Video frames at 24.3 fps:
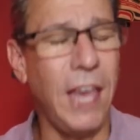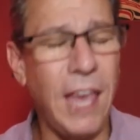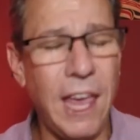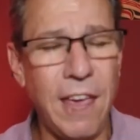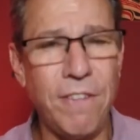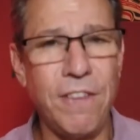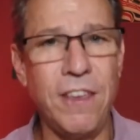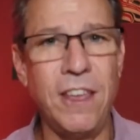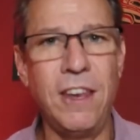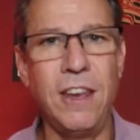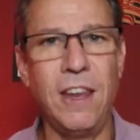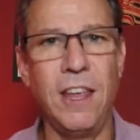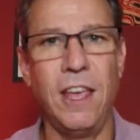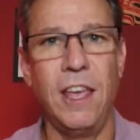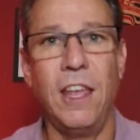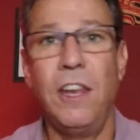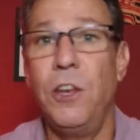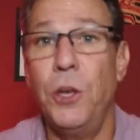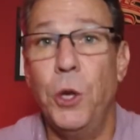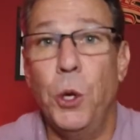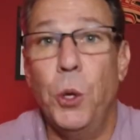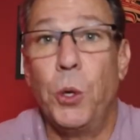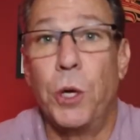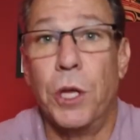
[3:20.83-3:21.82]
even
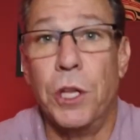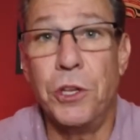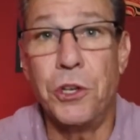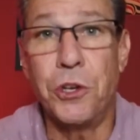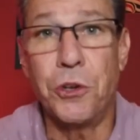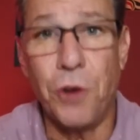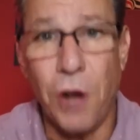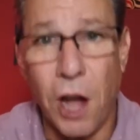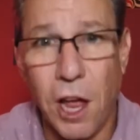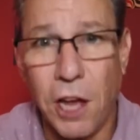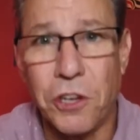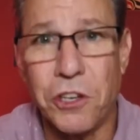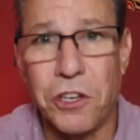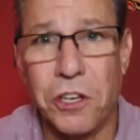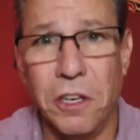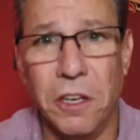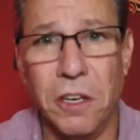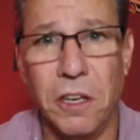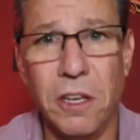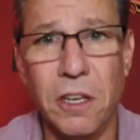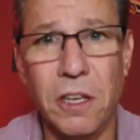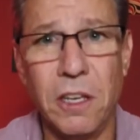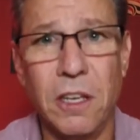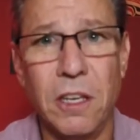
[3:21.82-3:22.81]
in new
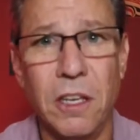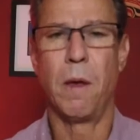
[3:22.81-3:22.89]
construction.